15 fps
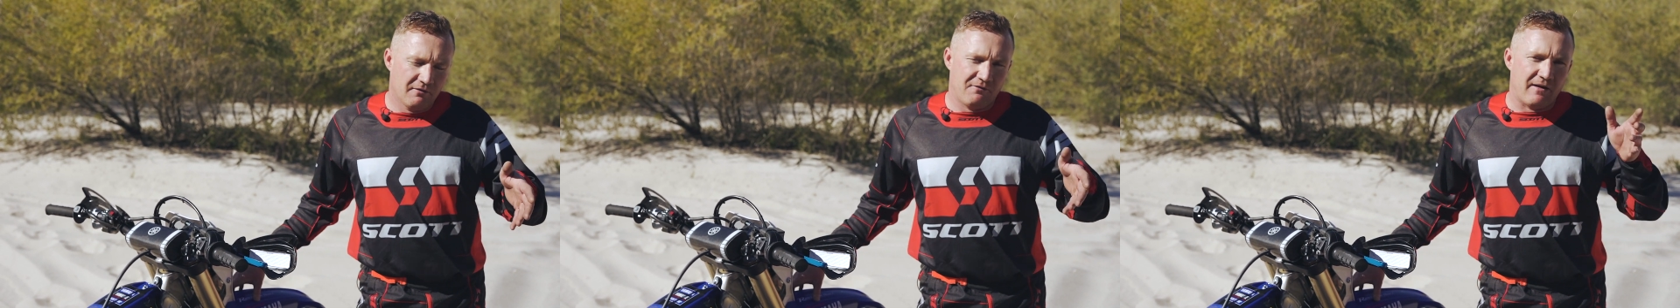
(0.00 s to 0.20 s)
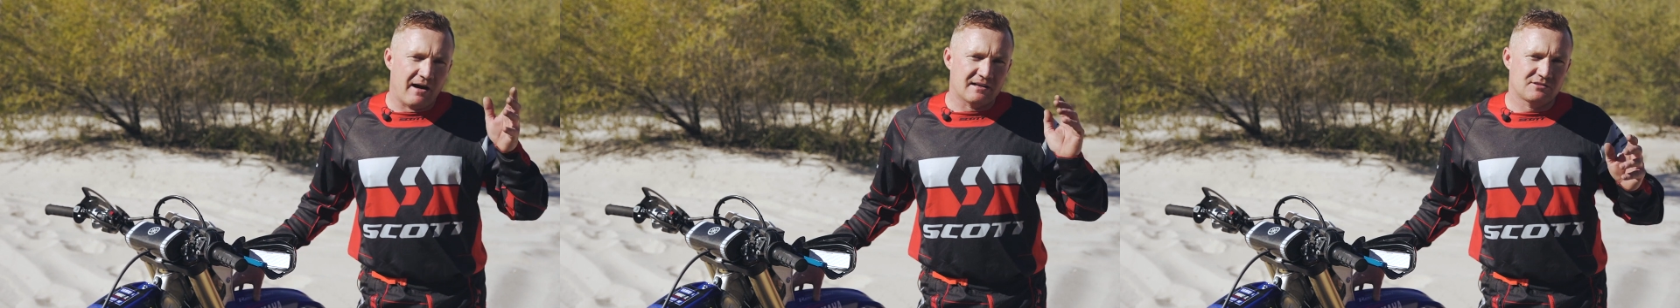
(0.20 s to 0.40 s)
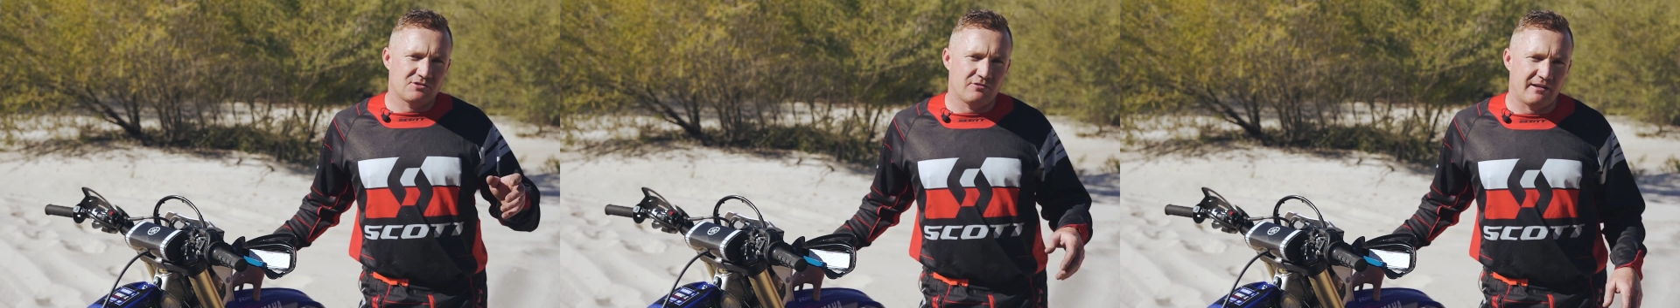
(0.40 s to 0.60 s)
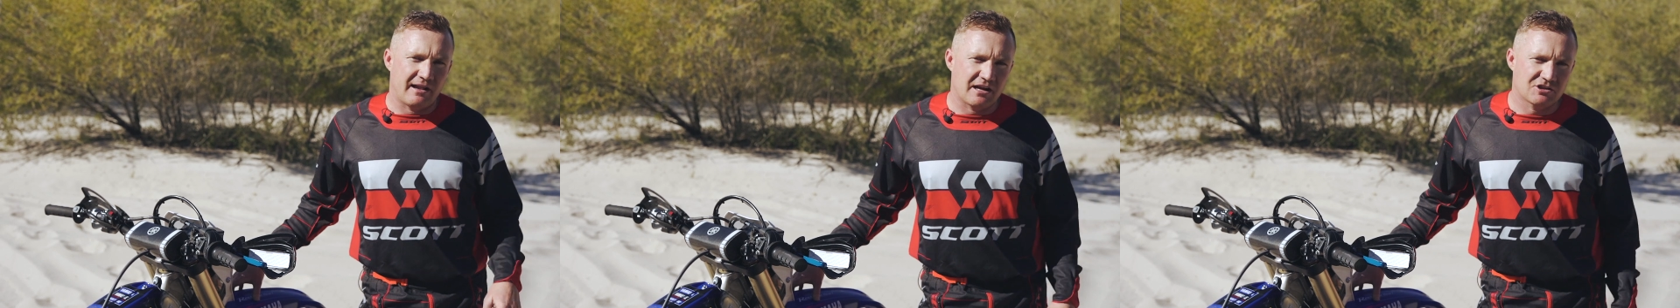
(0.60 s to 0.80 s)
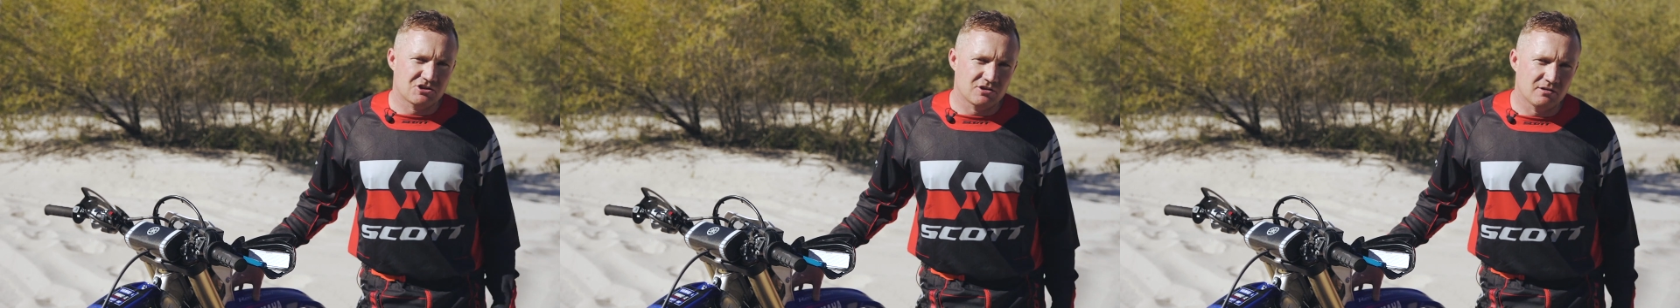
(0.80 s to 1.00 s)
faster in
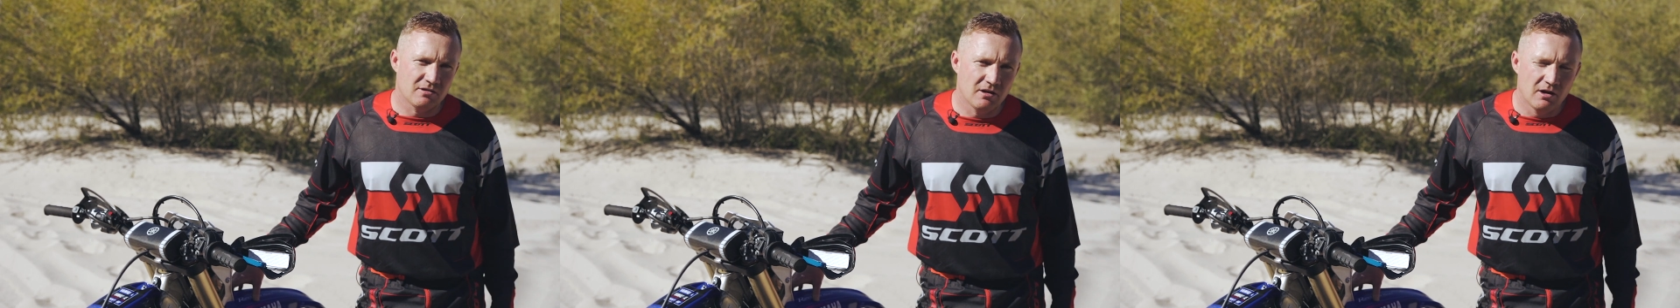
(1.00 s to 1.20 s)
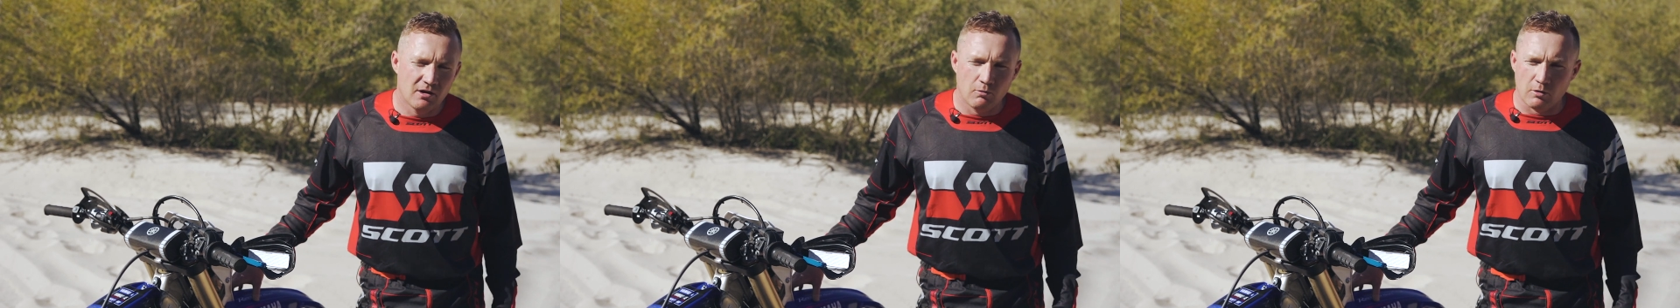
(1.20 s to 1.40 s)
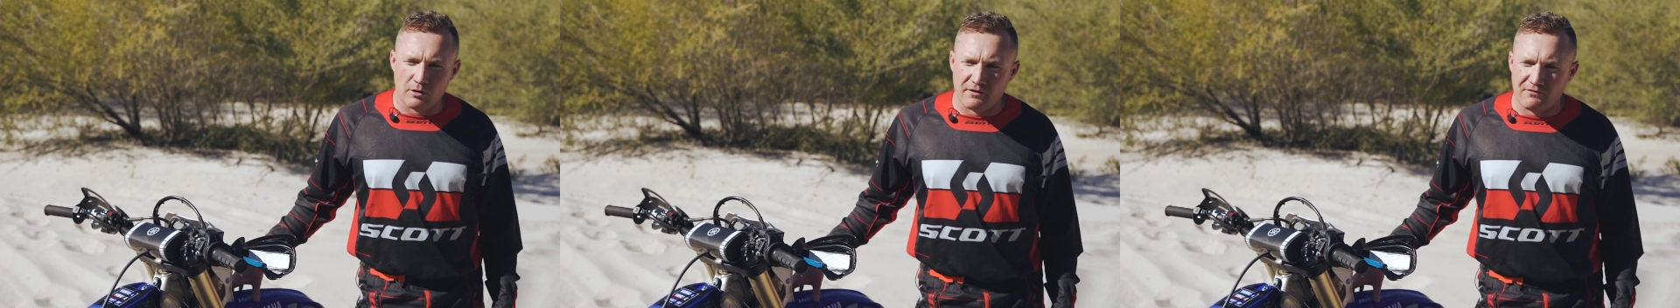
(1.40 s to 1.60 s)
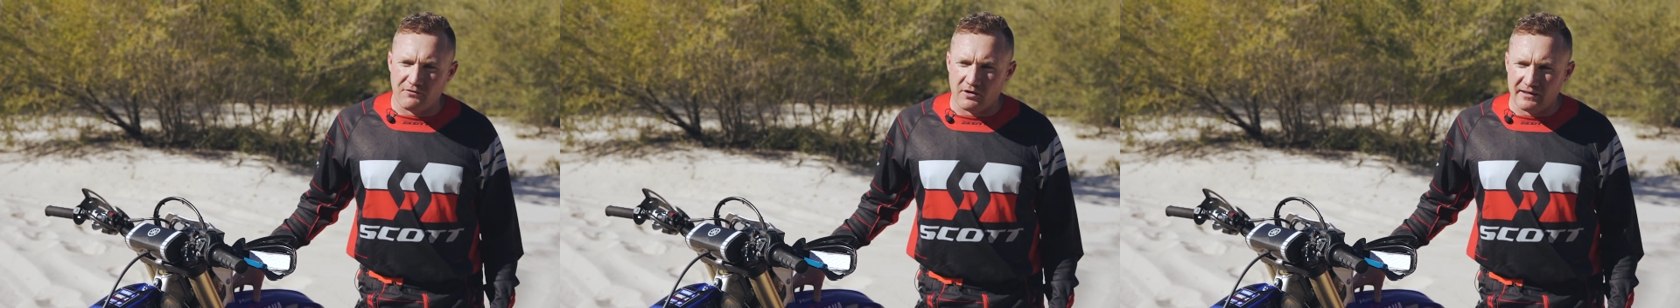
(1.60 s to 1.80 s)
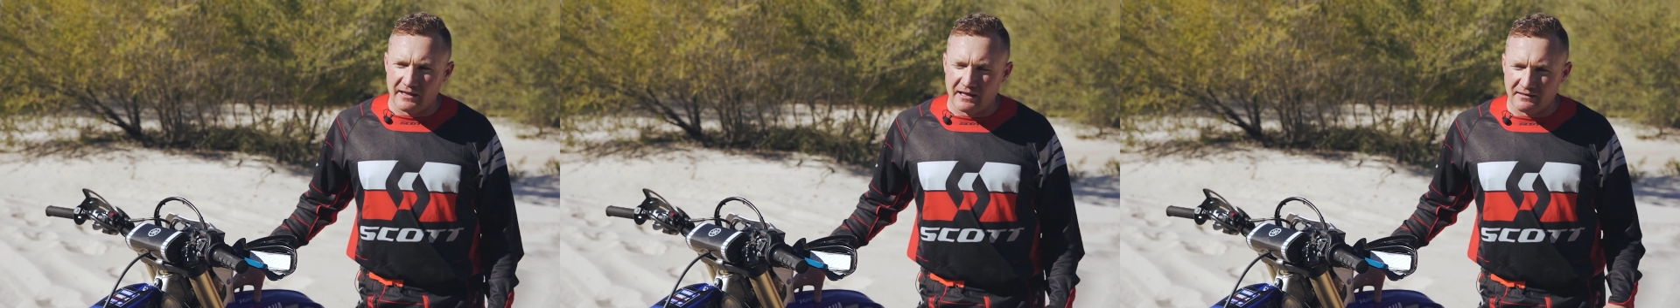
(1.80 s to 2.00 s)
action. What I
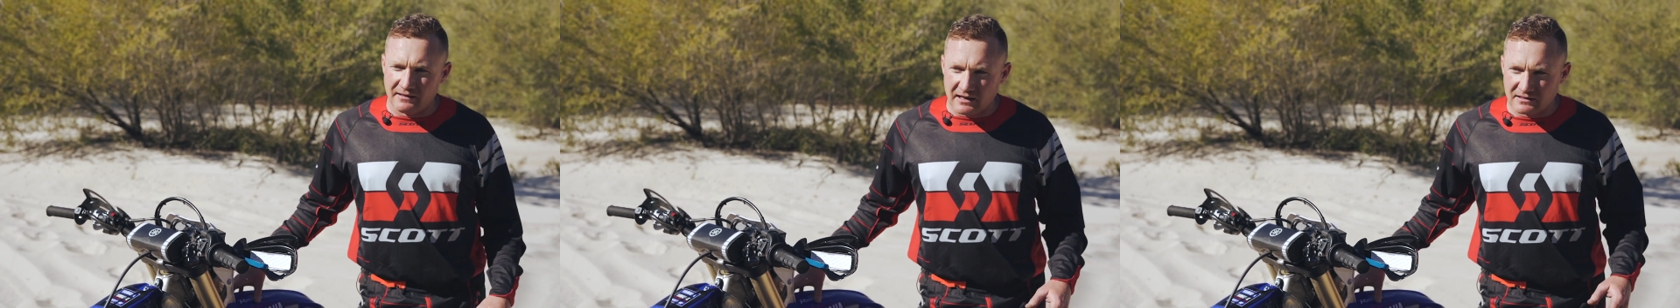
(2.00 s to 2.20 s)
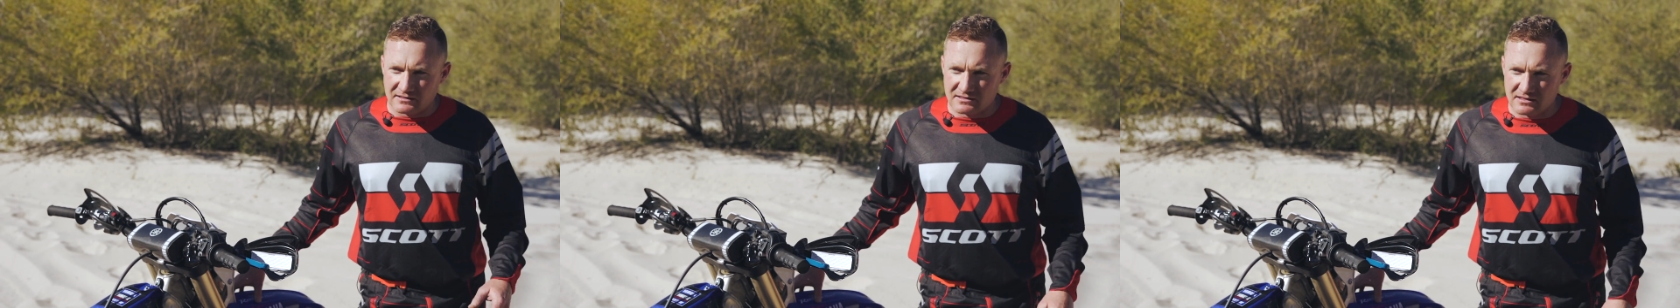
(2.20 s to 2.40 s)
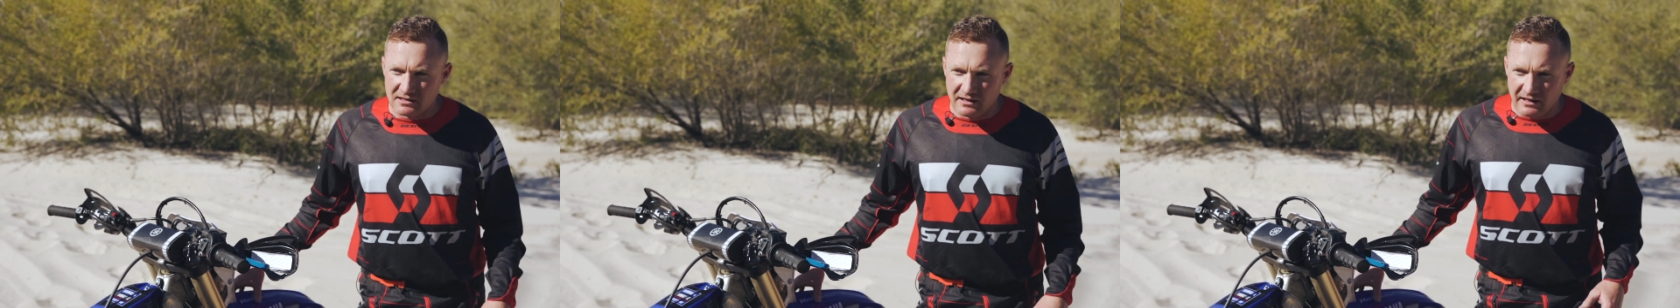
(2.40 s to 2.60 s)
find that does